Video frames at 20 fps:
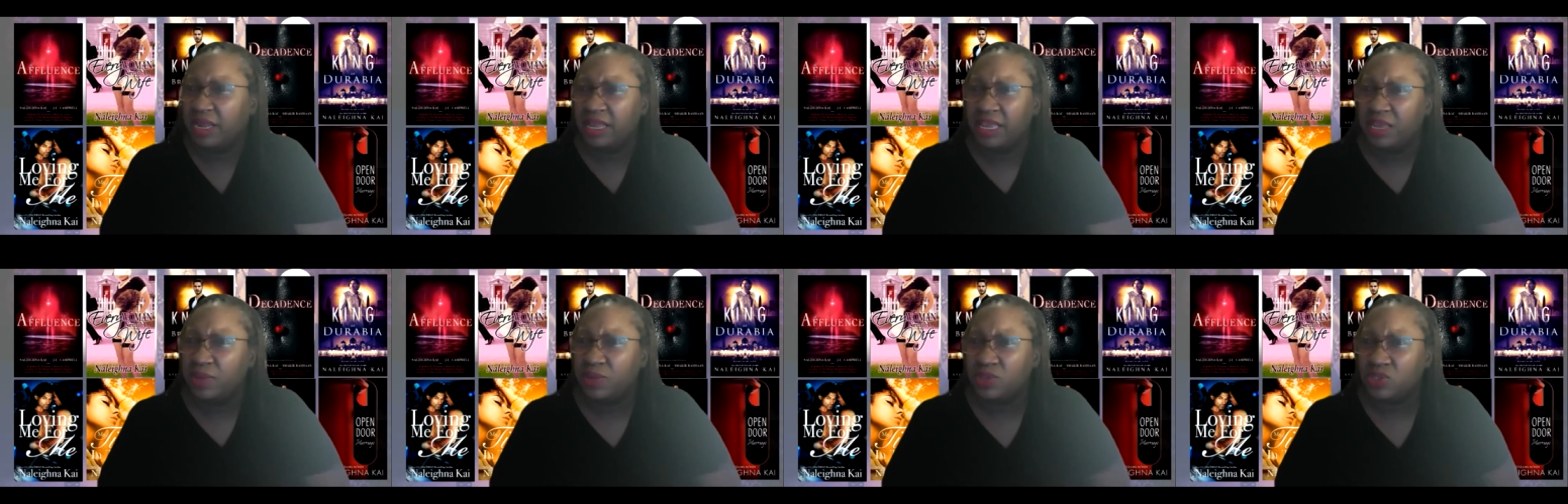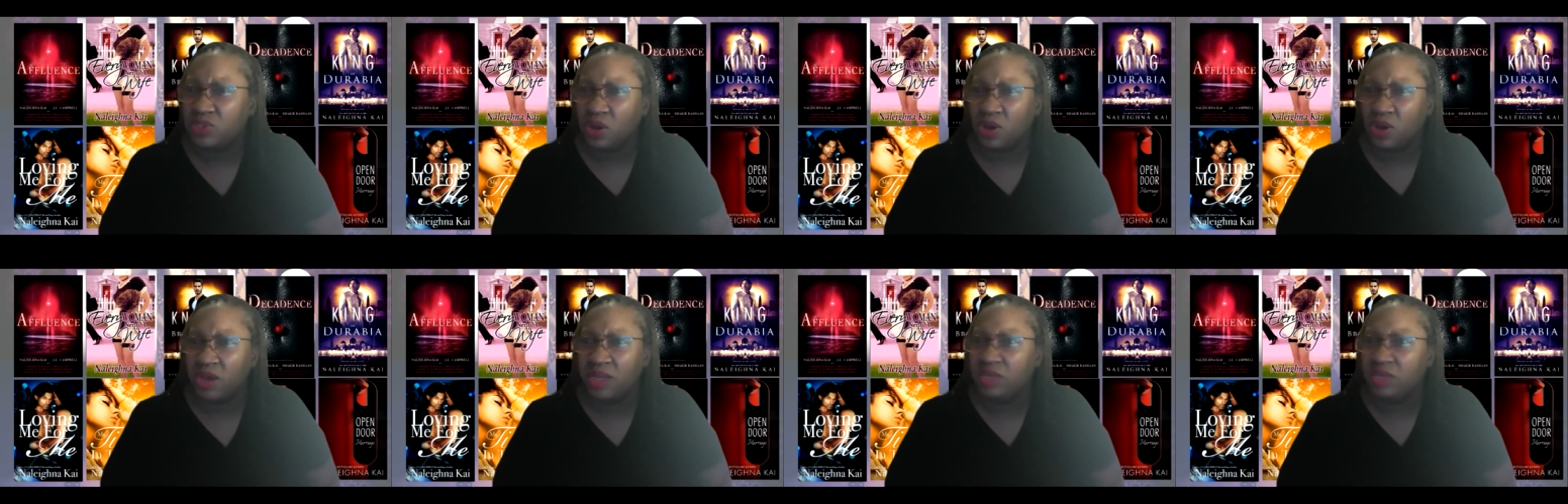He was
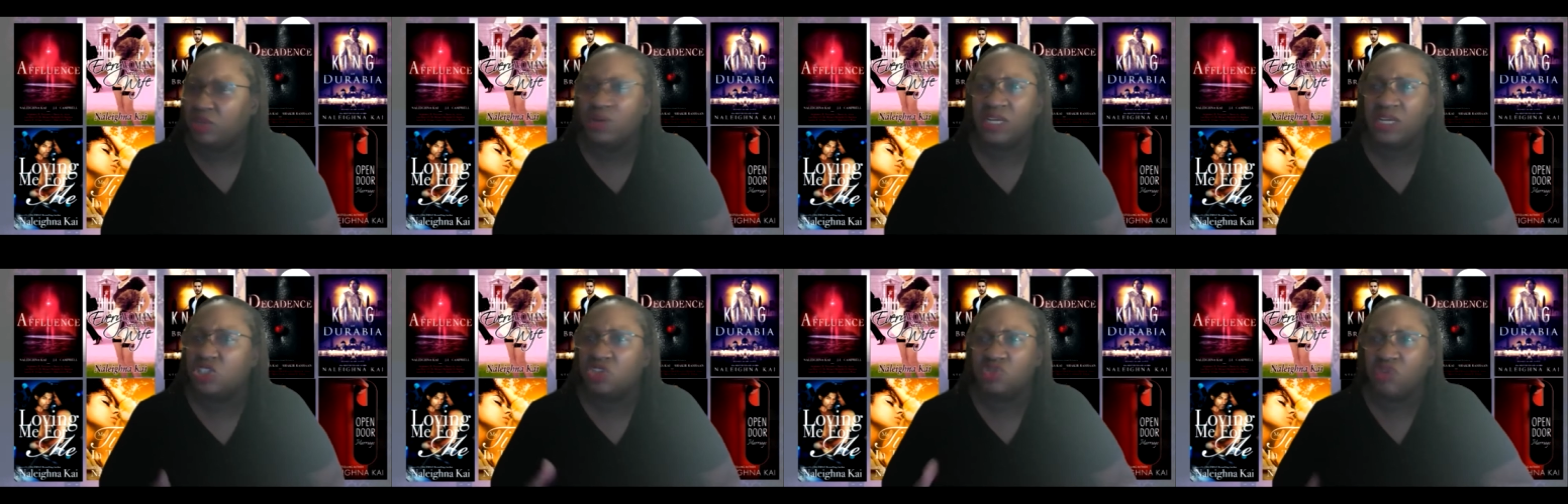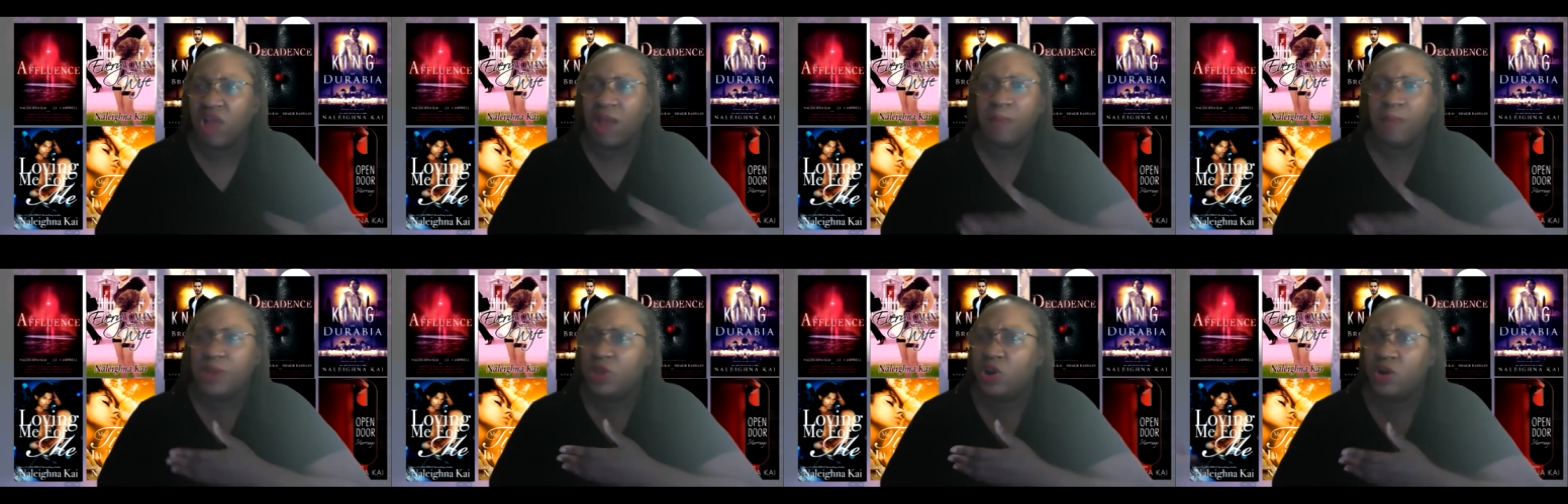on, you can
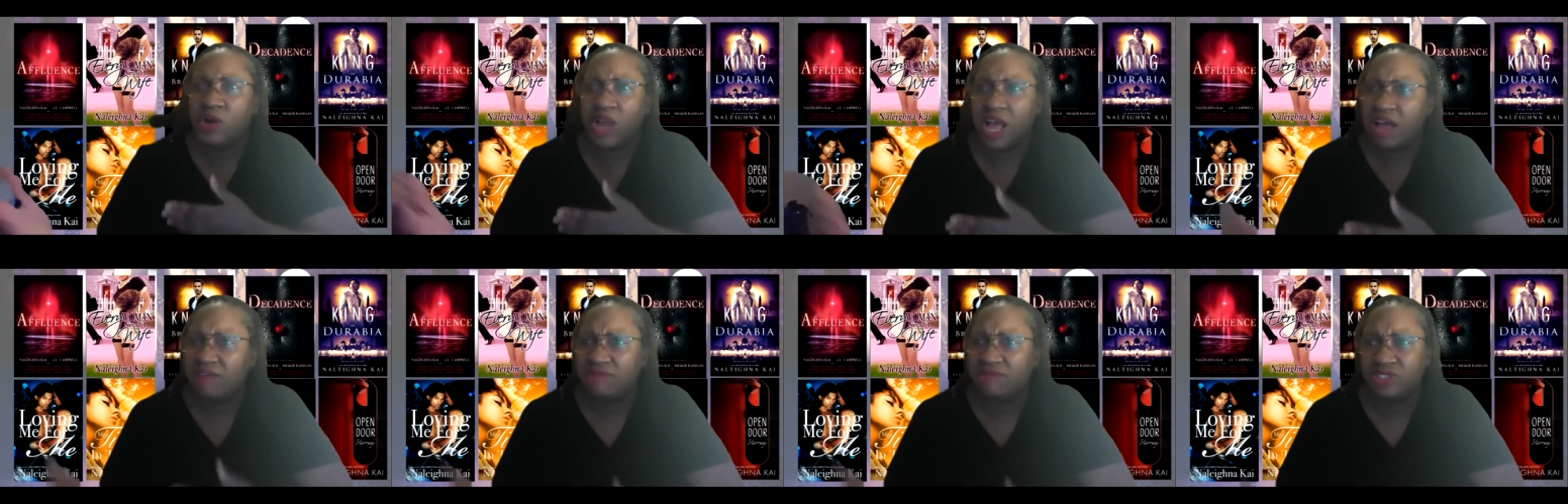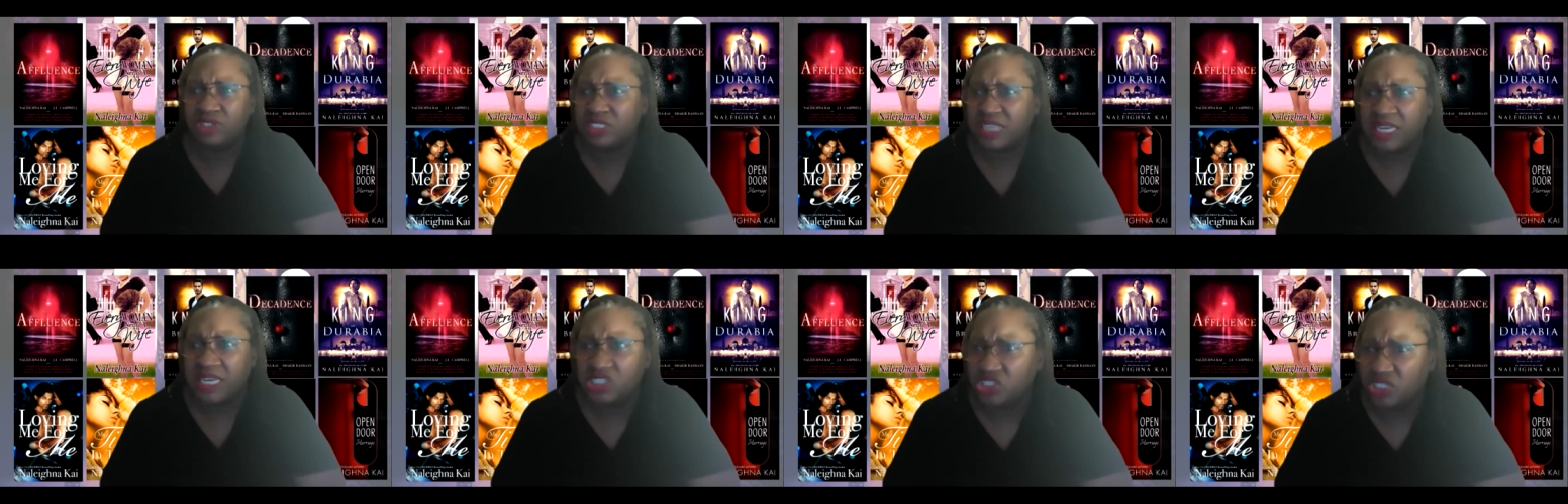drop in on
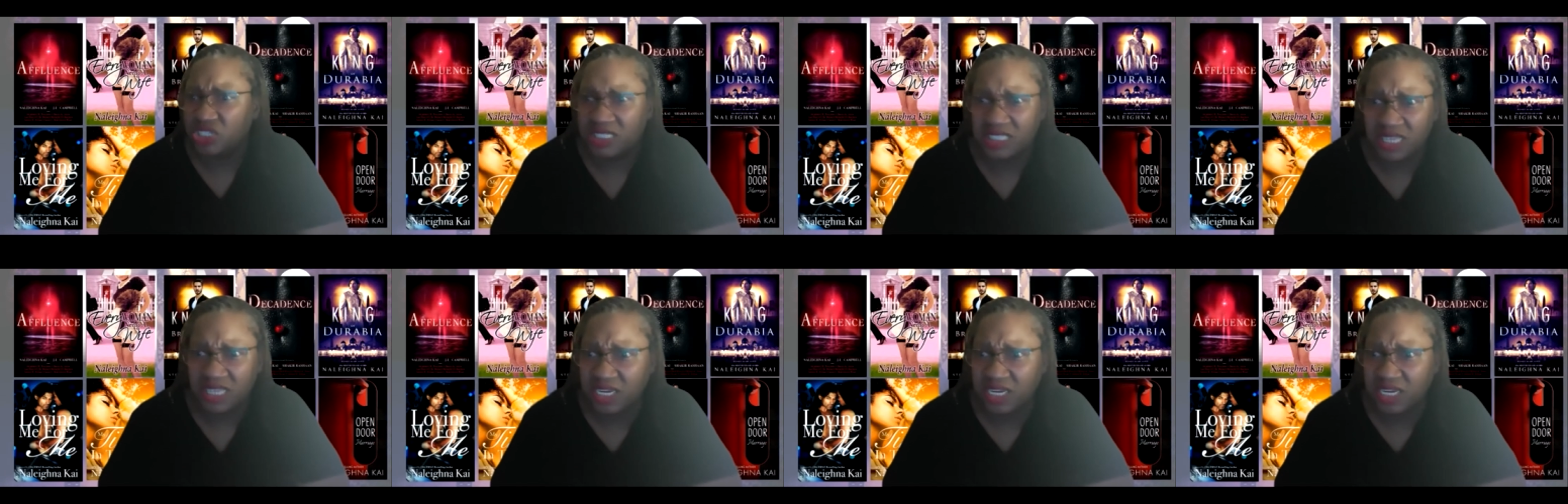conversations